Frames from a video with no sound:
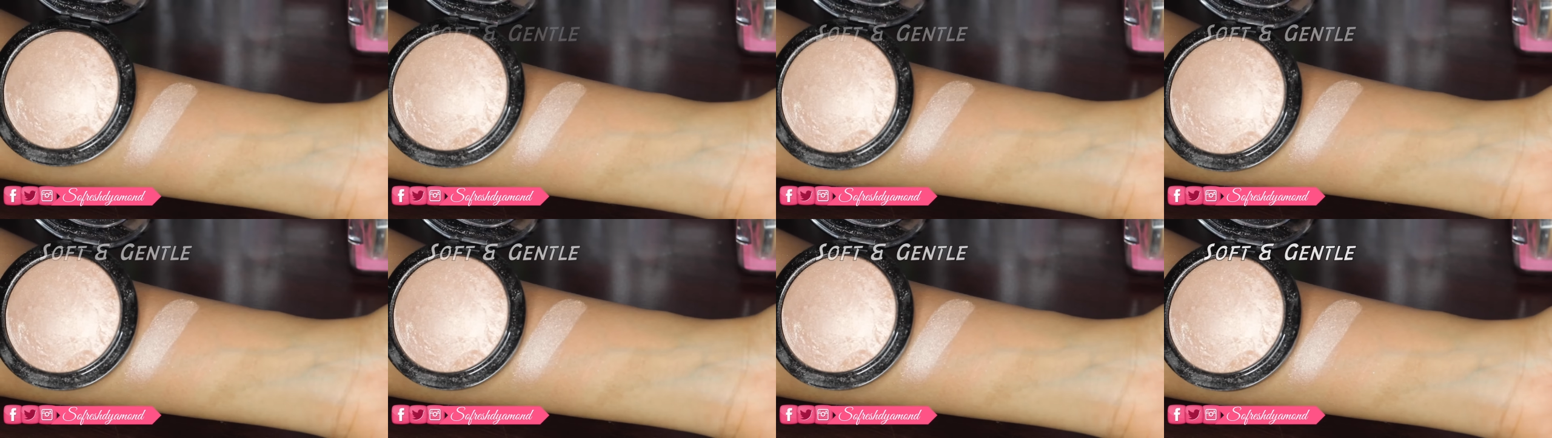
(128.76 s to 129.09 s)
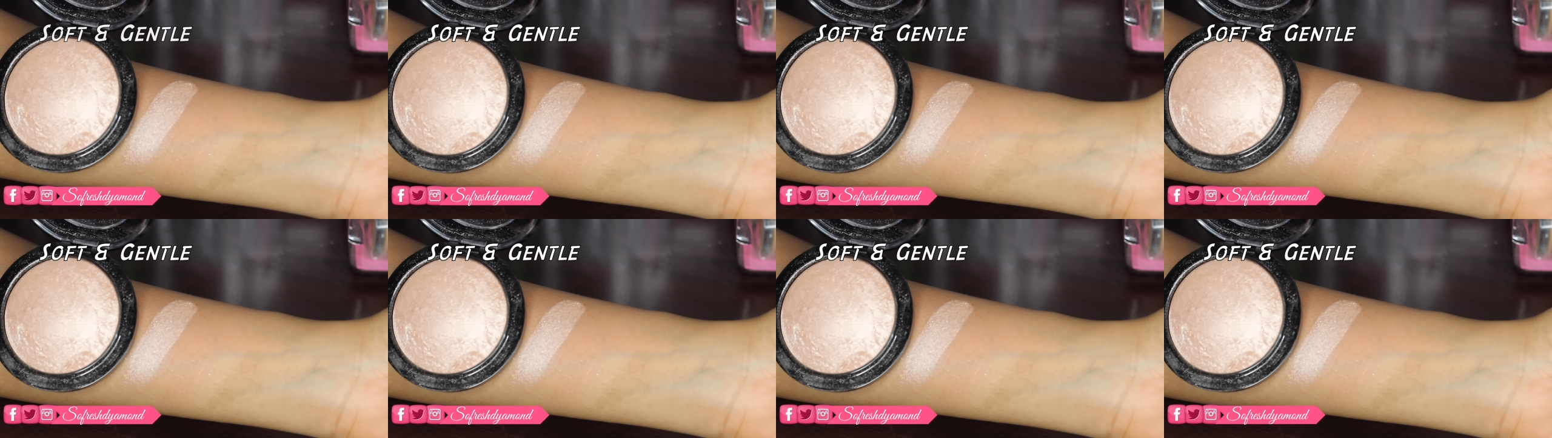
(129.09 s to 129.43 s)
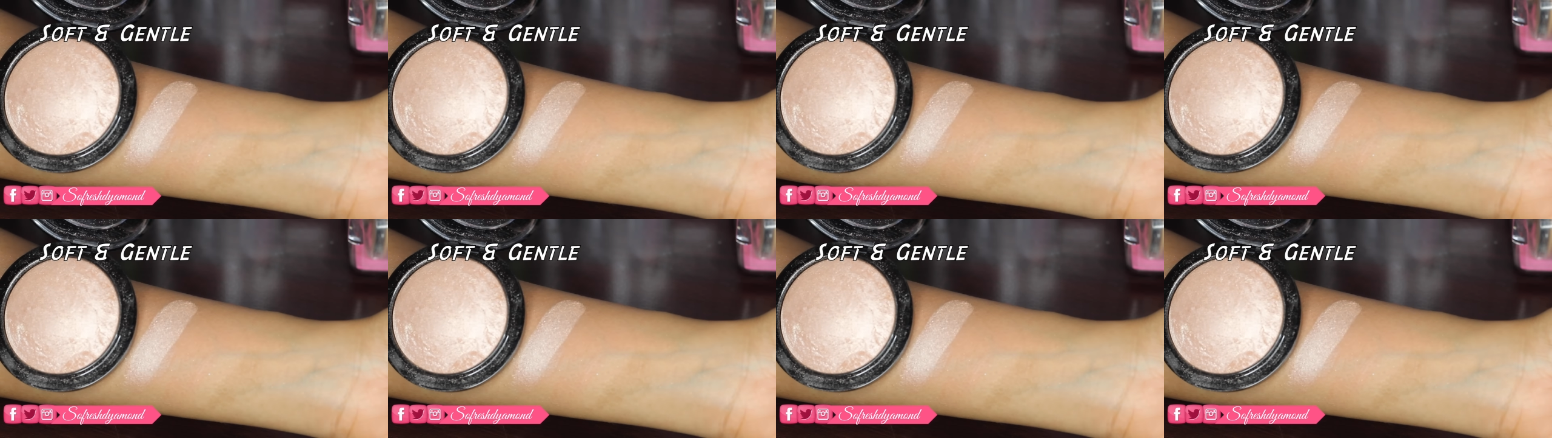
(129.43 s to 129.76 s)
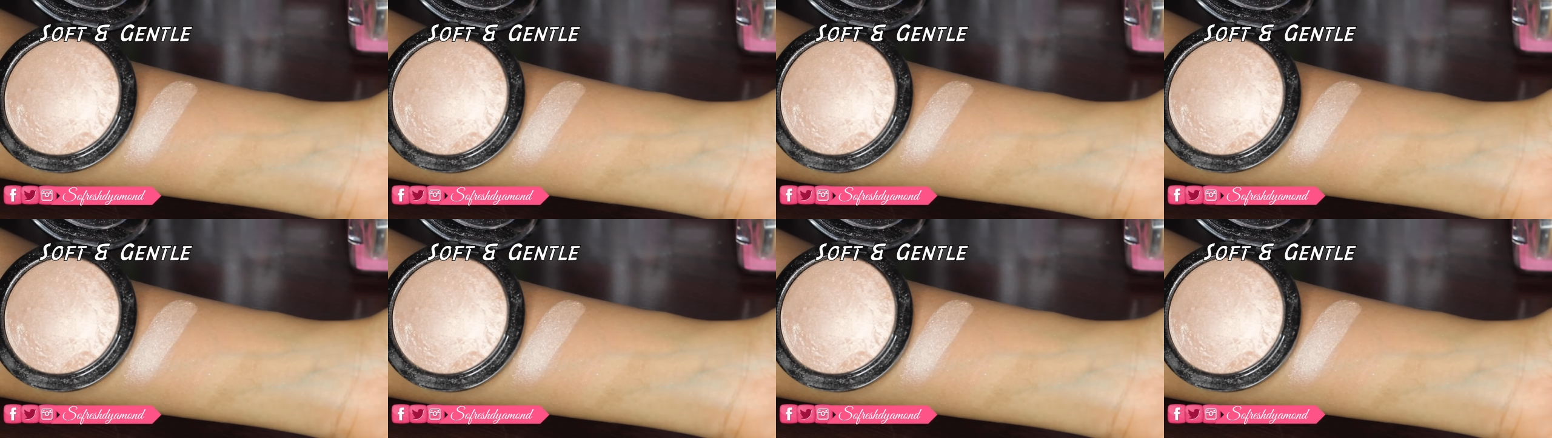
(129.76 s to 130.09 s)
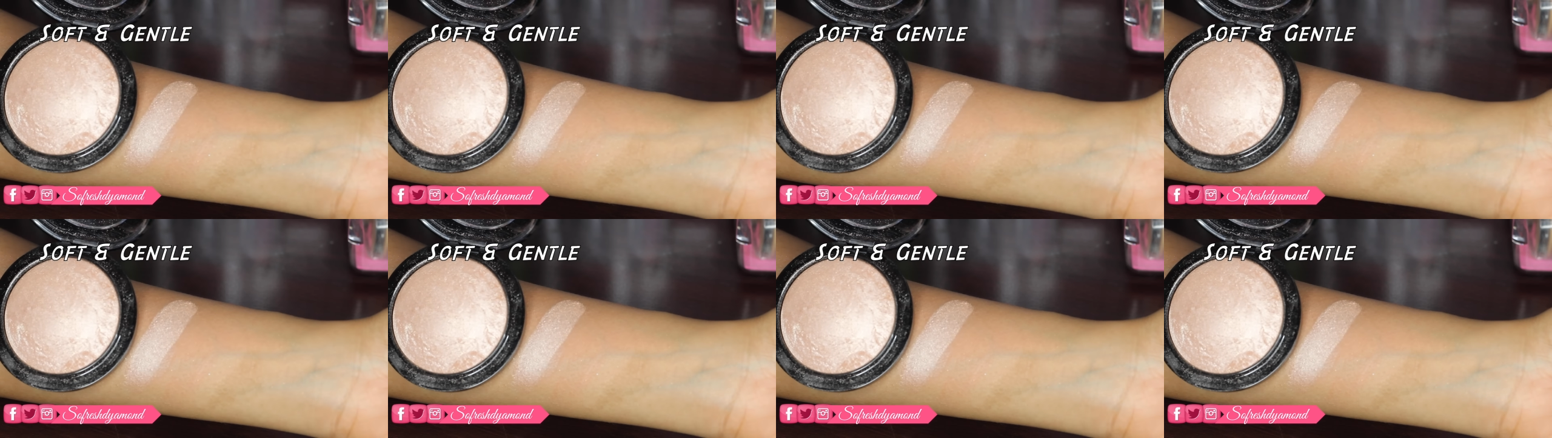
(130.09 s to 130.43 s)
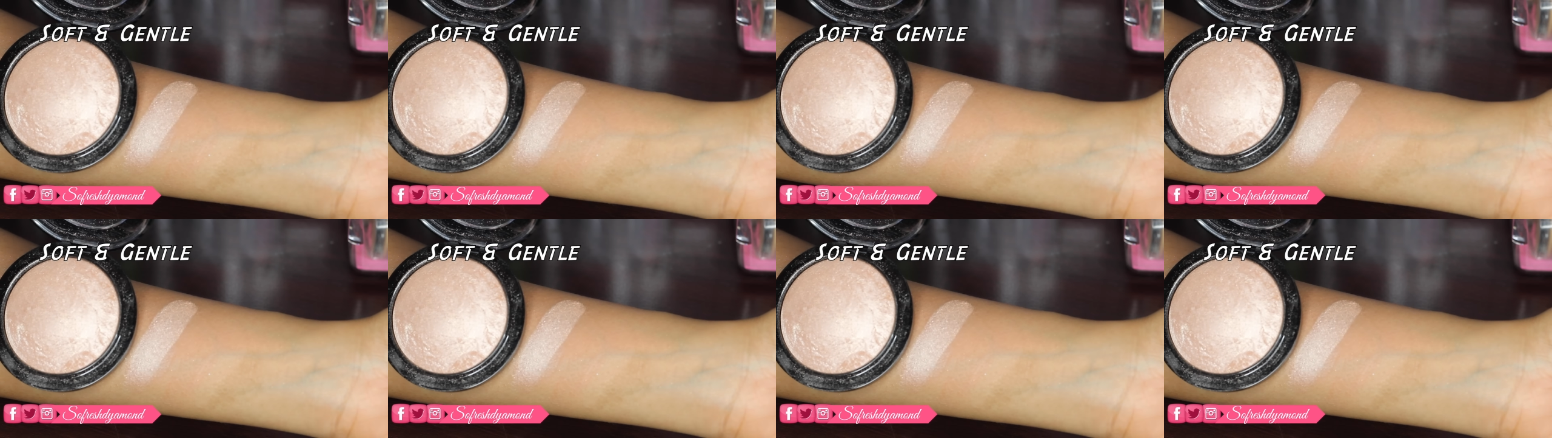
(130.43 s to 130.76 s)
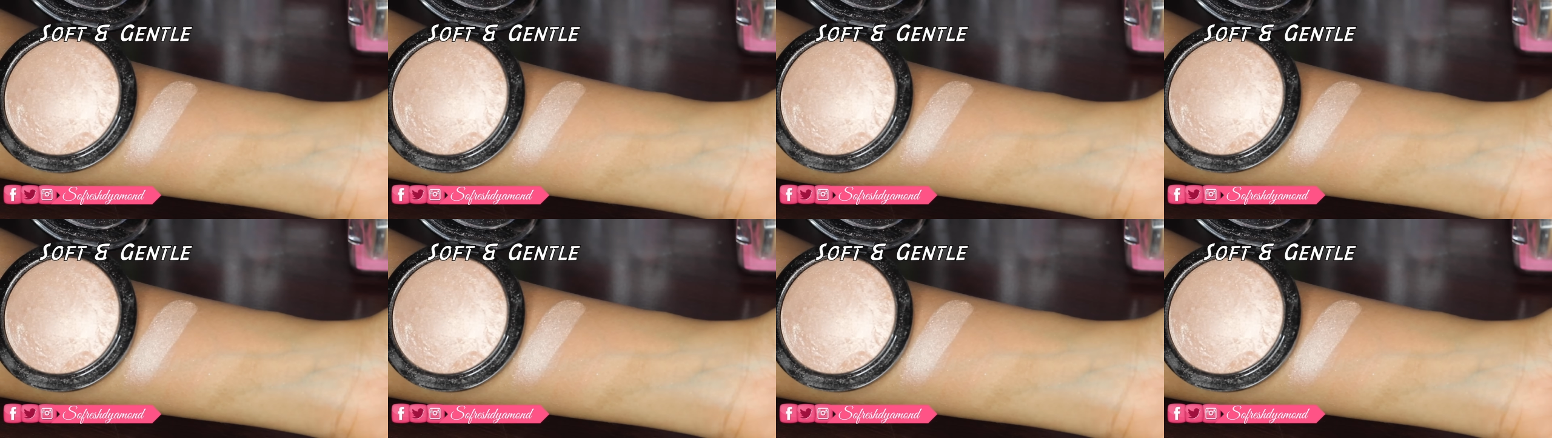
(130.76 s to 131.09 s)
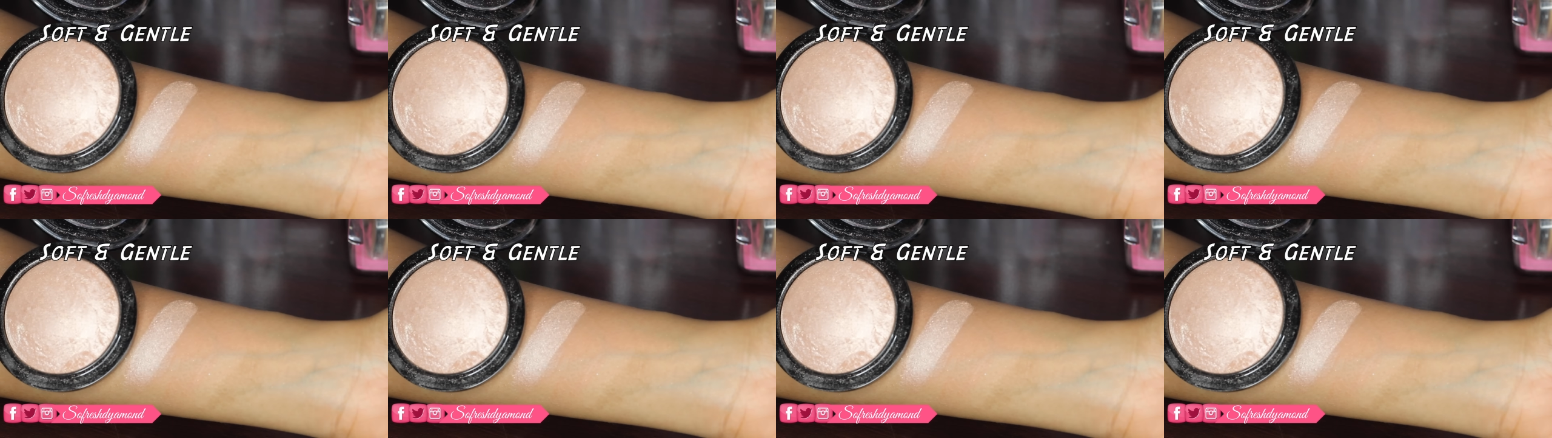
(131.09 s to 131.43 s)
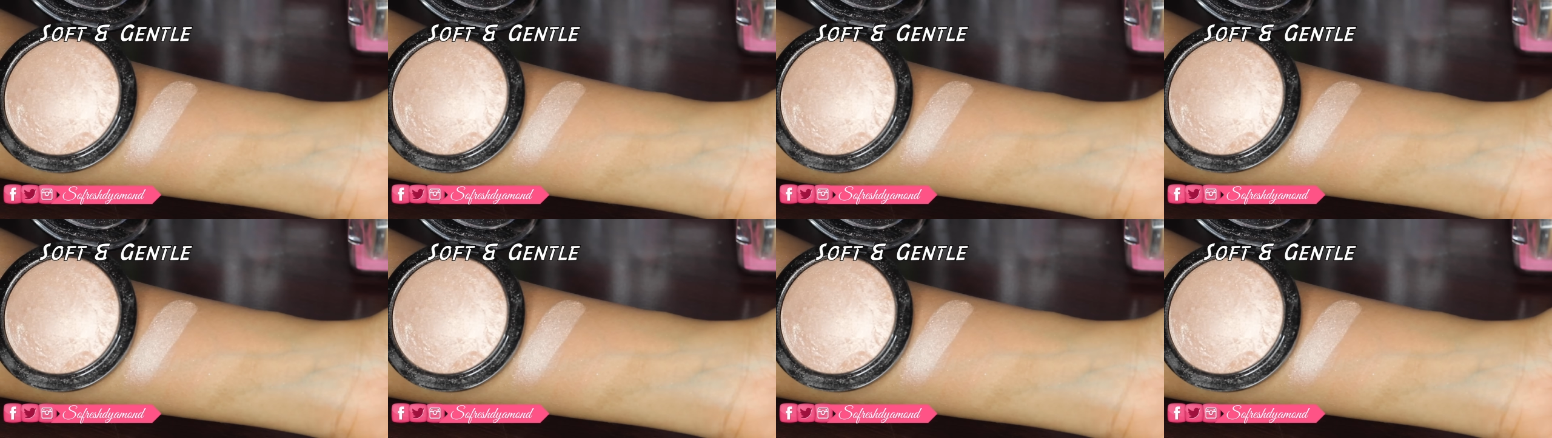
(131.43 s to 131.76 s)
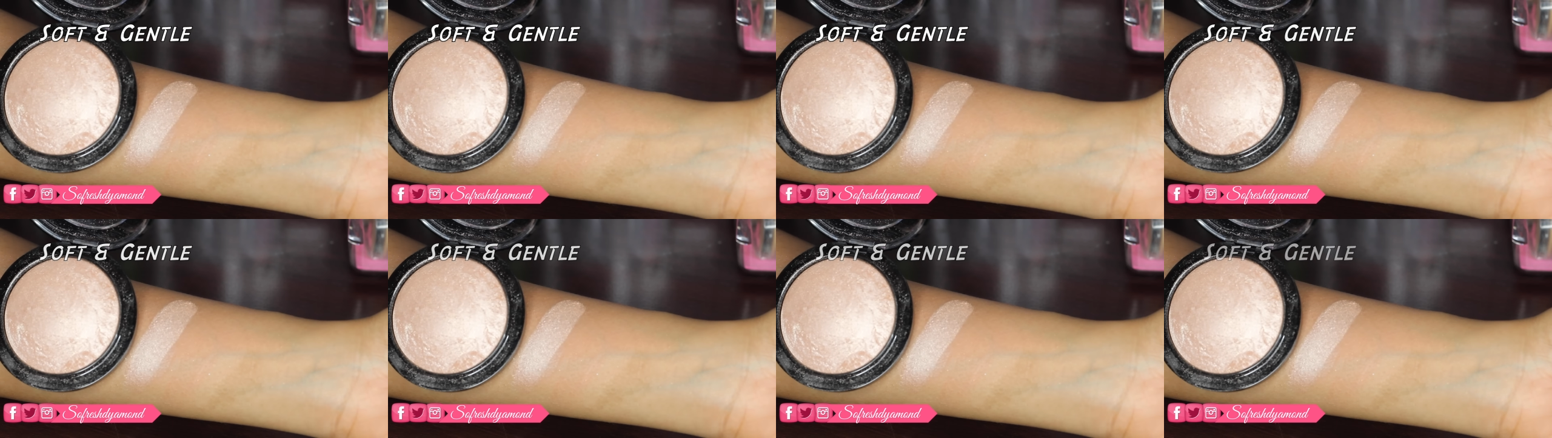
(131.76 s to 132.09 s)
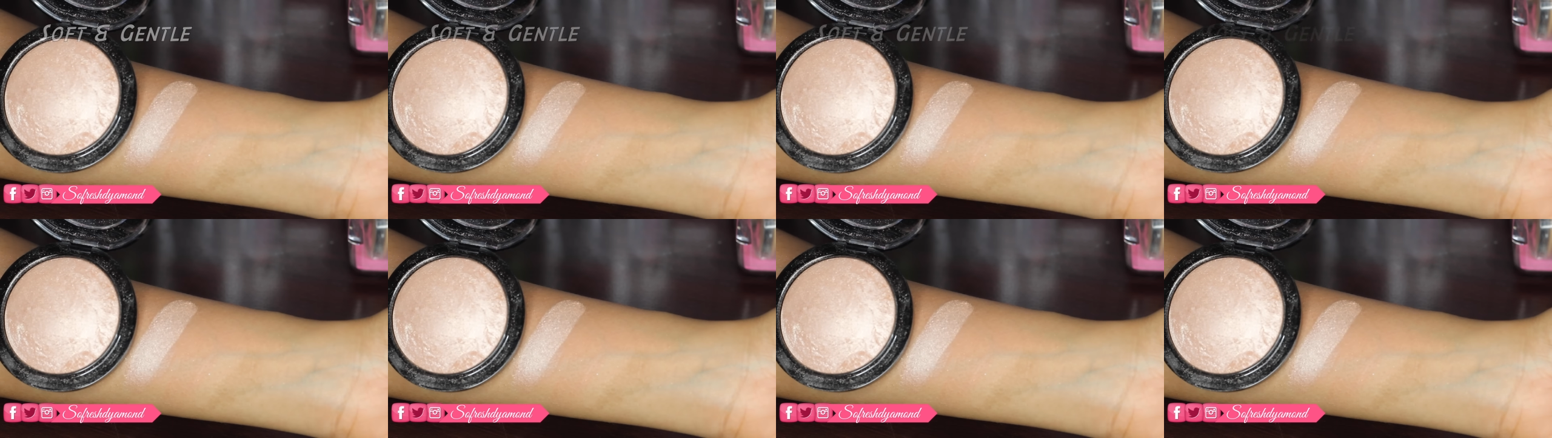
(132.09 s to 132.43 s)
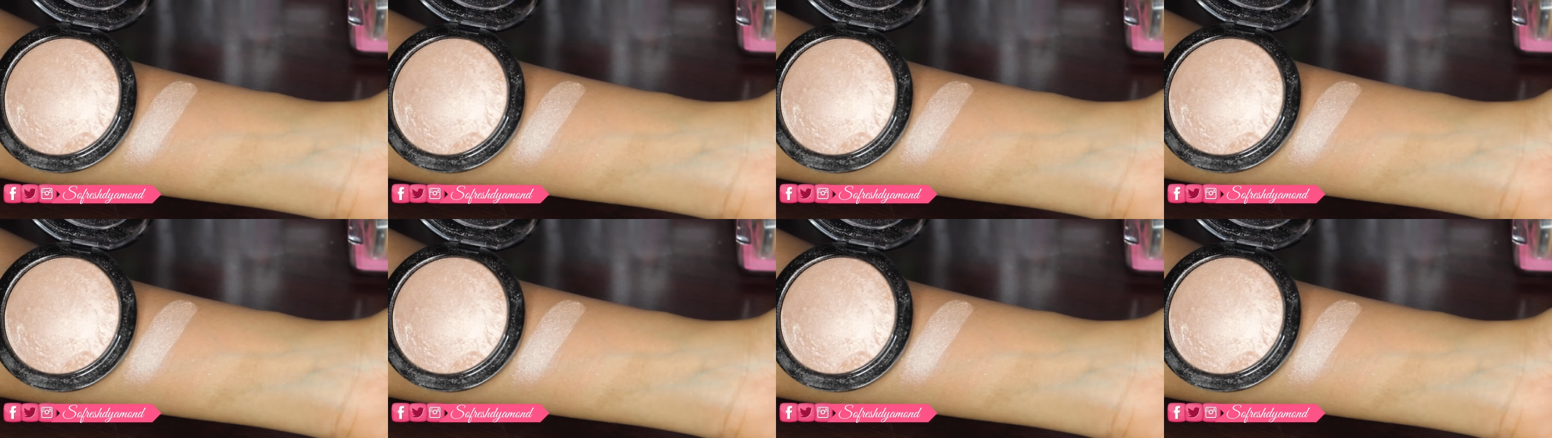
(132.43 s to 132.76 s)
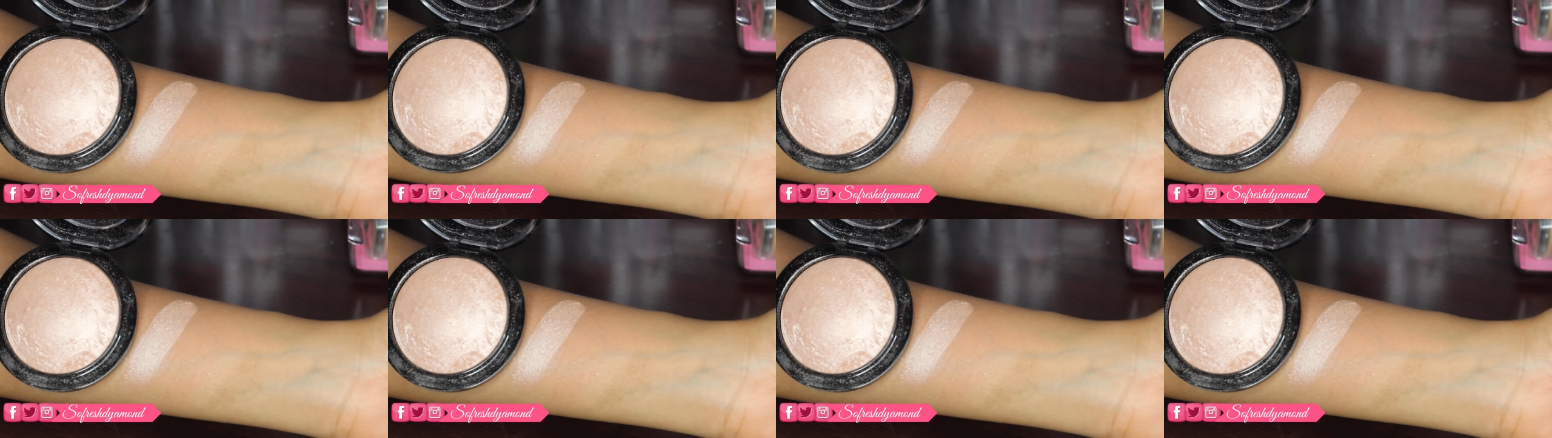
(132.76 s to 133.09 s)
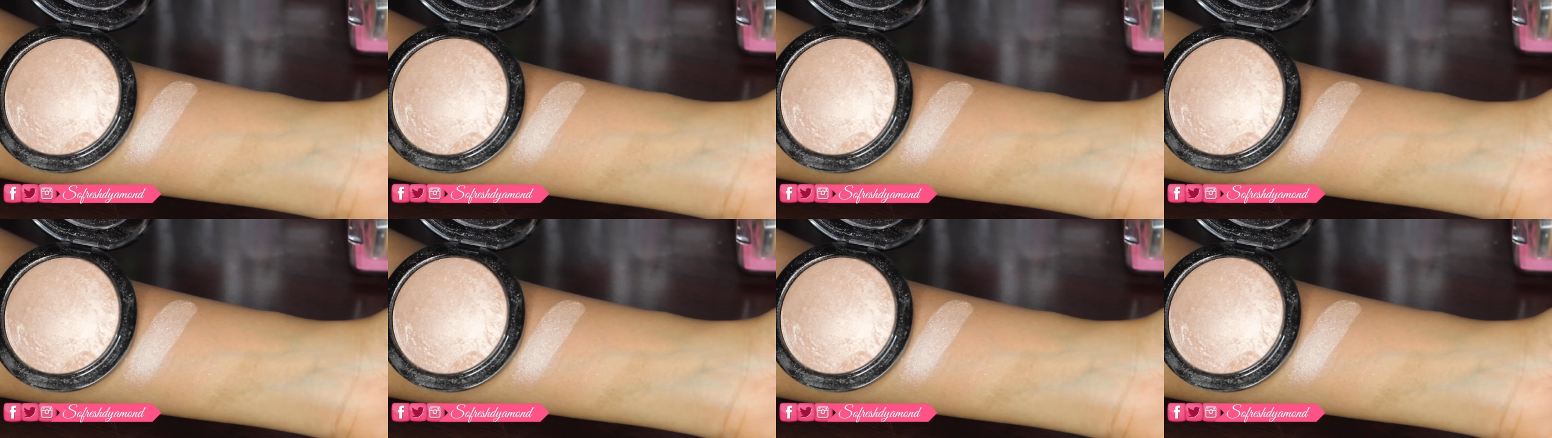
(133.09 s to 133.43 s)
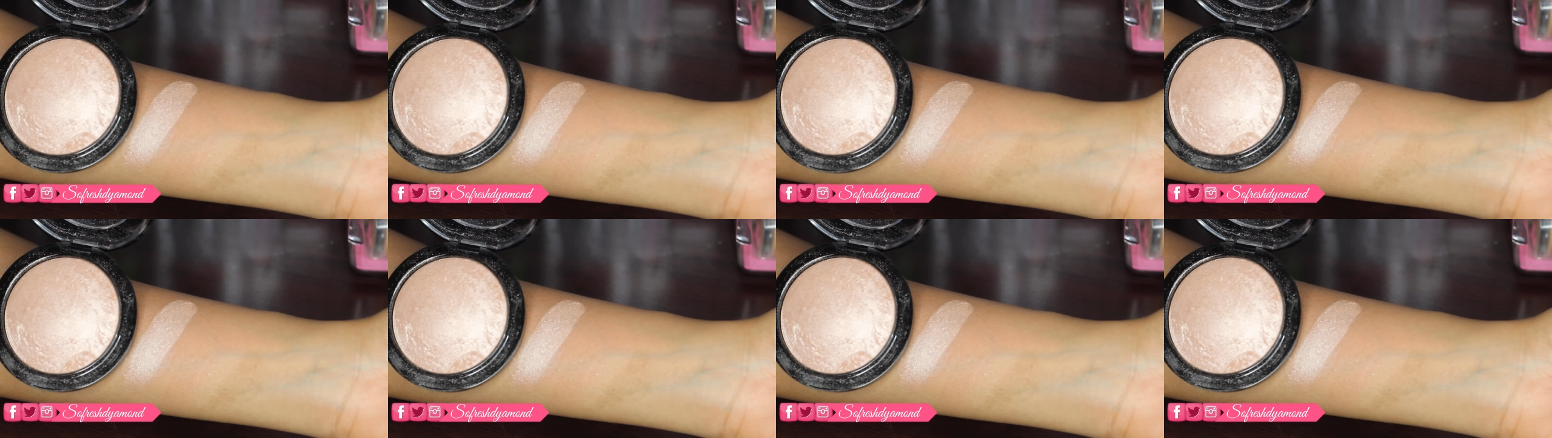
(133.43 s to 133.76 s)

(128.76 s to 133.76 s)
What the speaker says: (no speaker visible)